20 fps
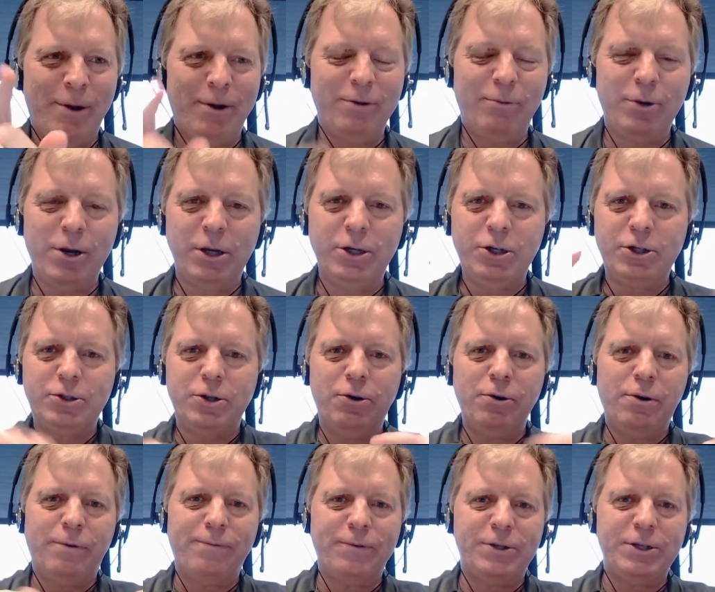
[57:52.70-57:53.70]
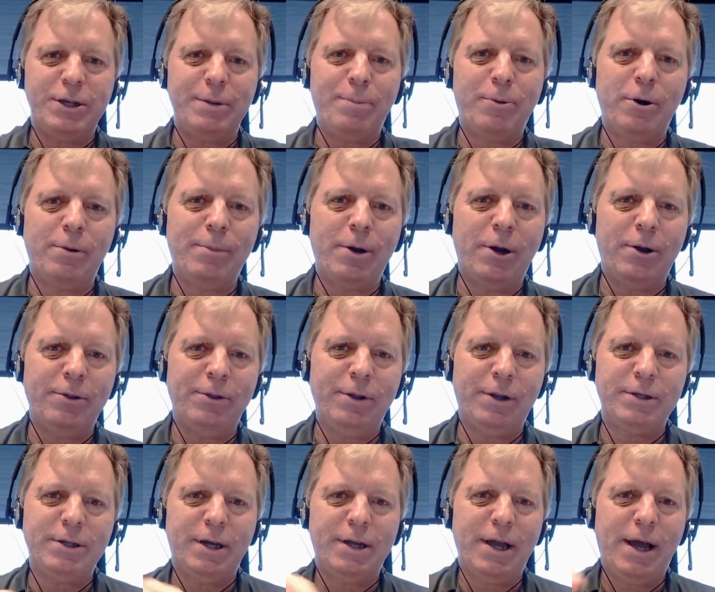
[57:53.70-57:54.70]
mode. Just Google for C Perl mode, and
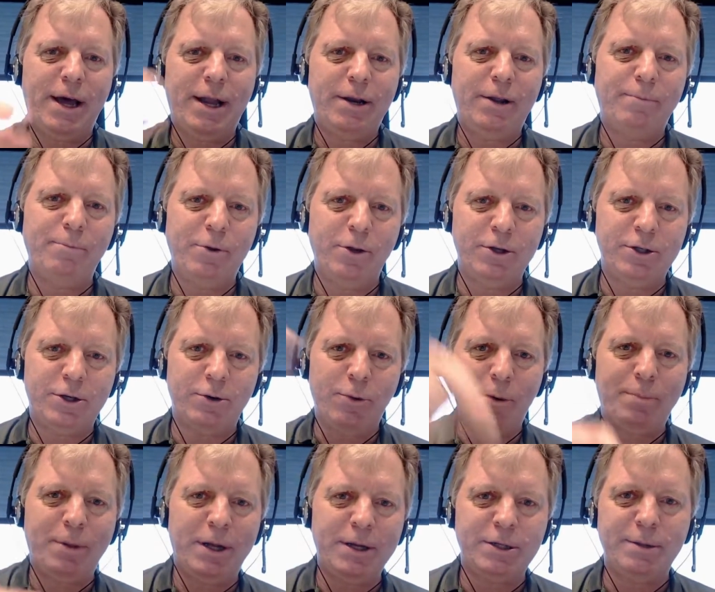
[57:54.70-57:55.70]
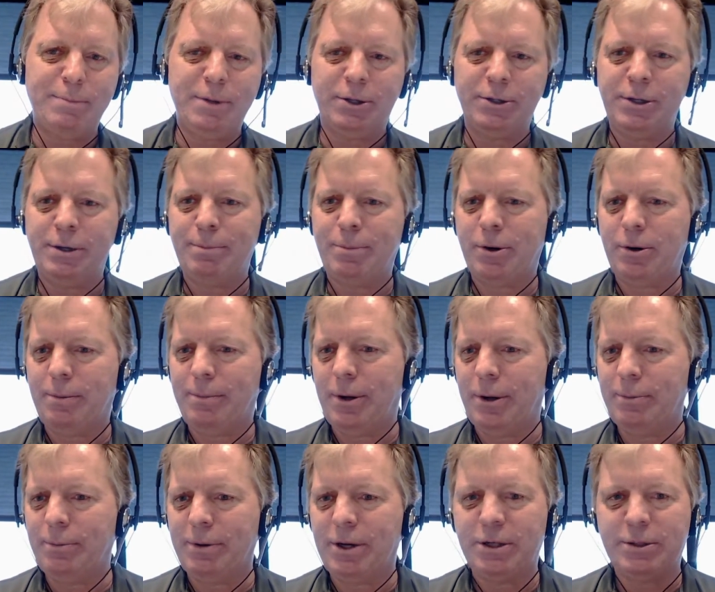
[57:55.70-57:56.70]
they'll tell you how to use to replace the built-in Perl
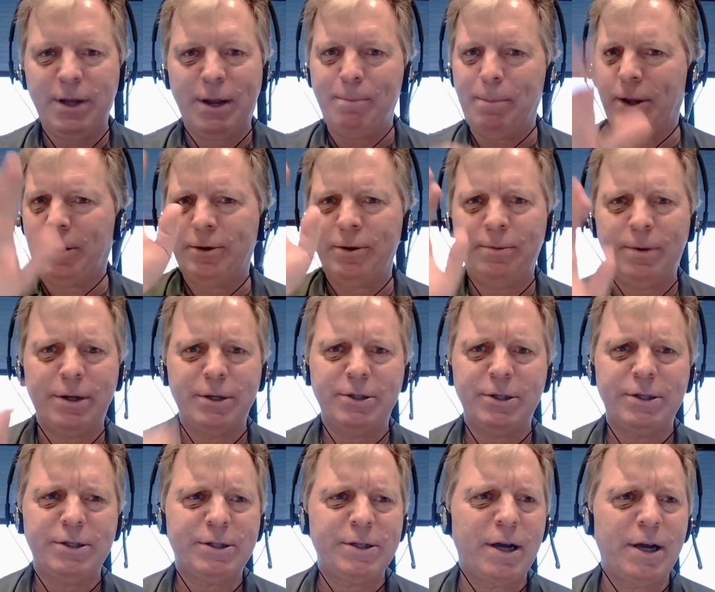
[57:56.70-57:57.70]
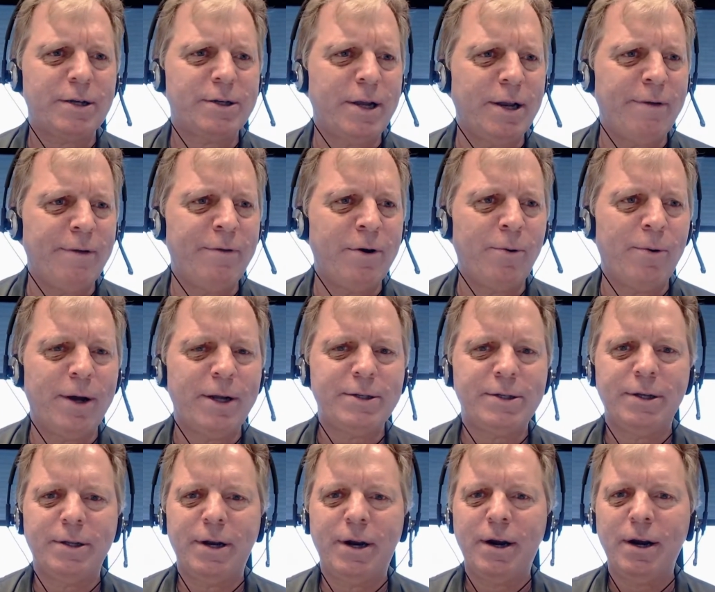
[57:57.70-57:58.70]
mode because that built-in one just sucks. I don't even know why it's
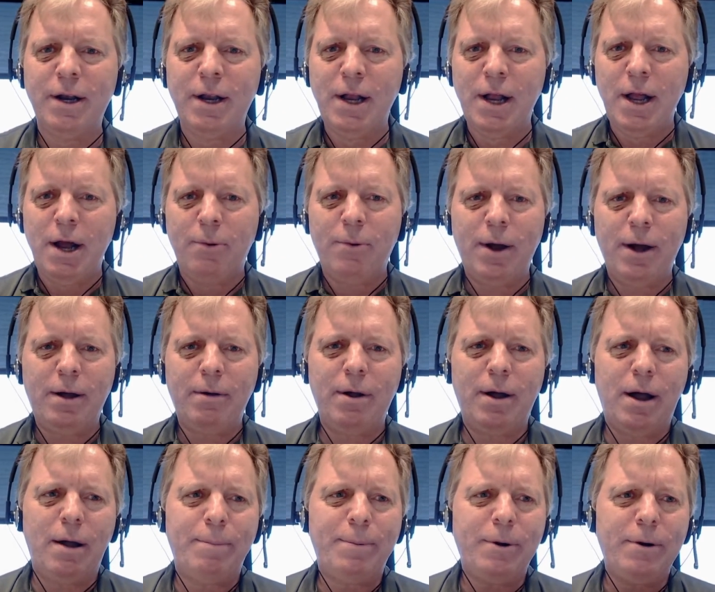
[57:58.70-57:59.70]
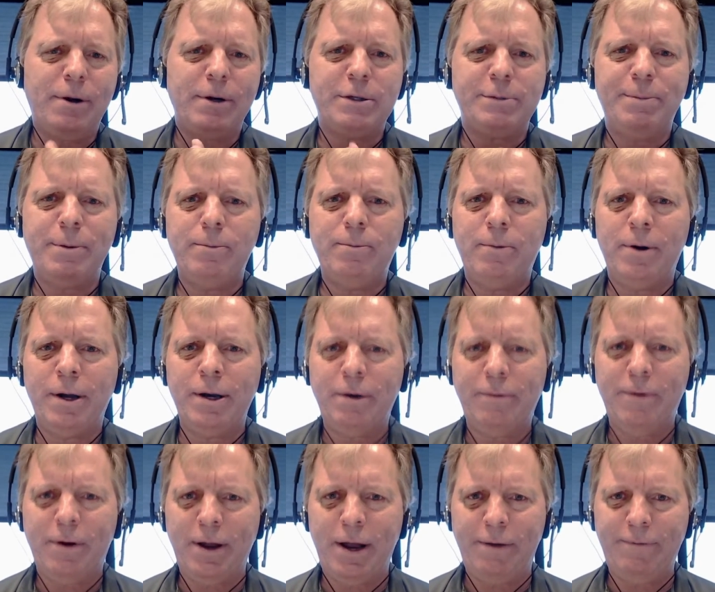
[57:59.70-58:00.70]
still there. Well, uh, Per, it's been
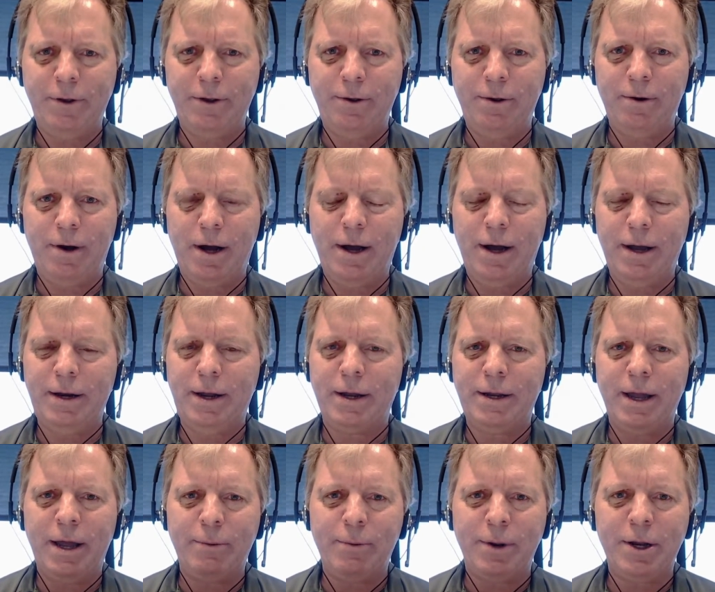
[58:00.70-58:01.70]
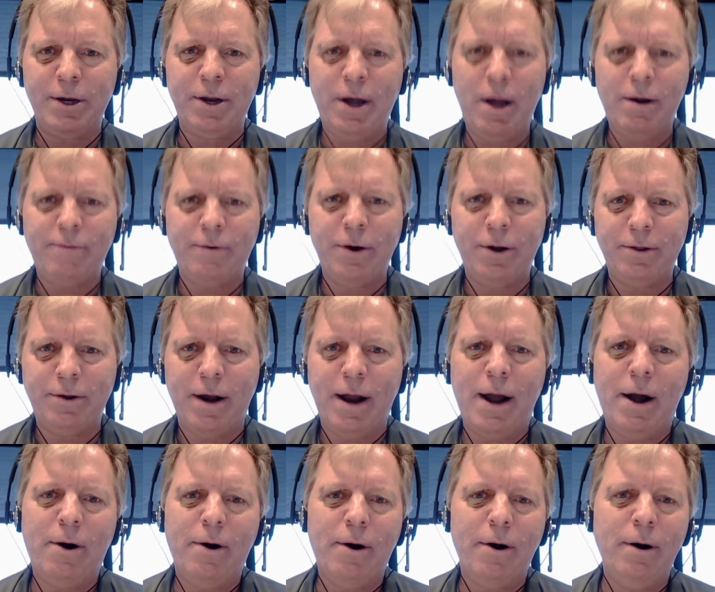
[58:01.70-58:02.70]
wonderful having you on. Again, we could talk for another
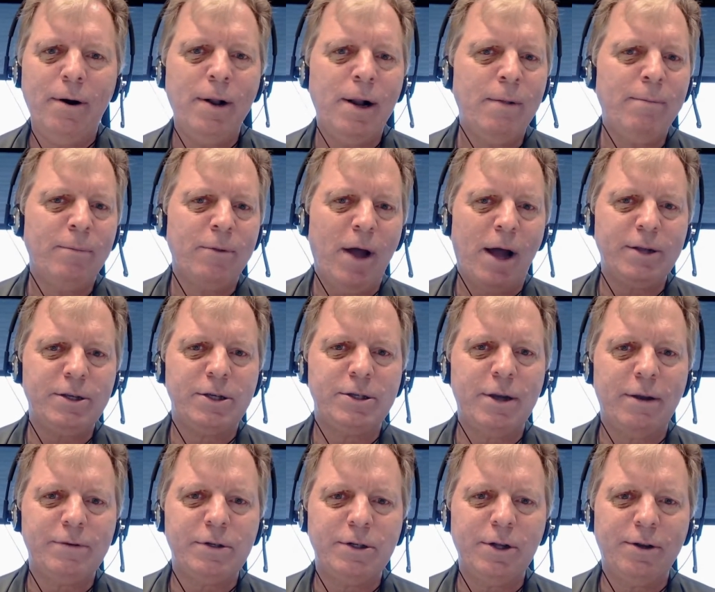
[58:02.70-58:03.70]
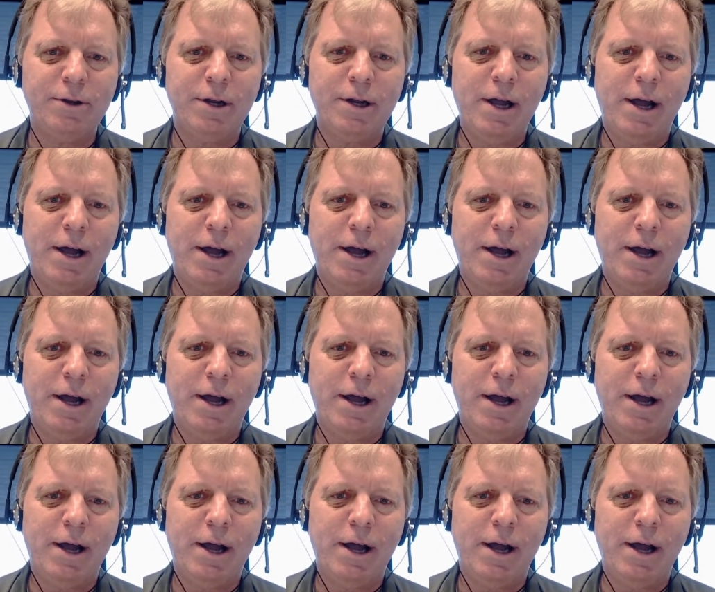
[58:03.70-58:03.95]
hour. Lots of stuff still to